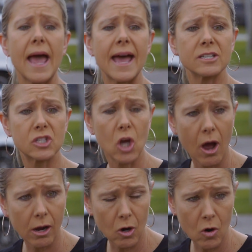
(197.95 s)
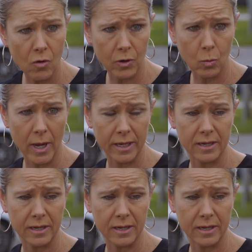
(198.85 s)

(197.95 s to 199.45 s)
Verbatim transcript: and talk over one